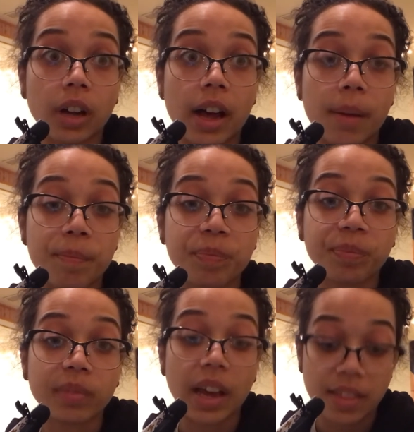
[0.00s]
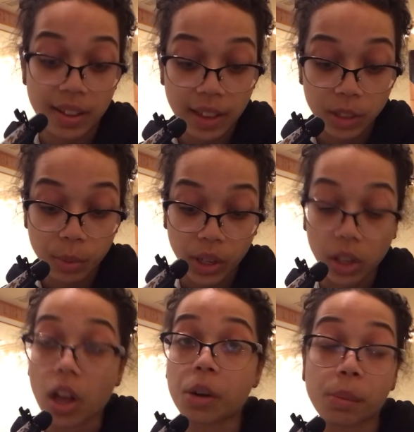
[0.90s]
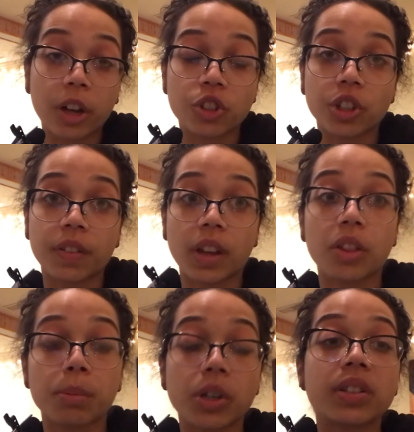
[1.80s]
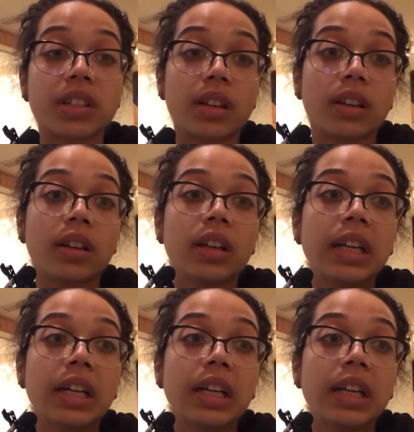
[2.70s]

I think that's putting a lot of pressure on the other person,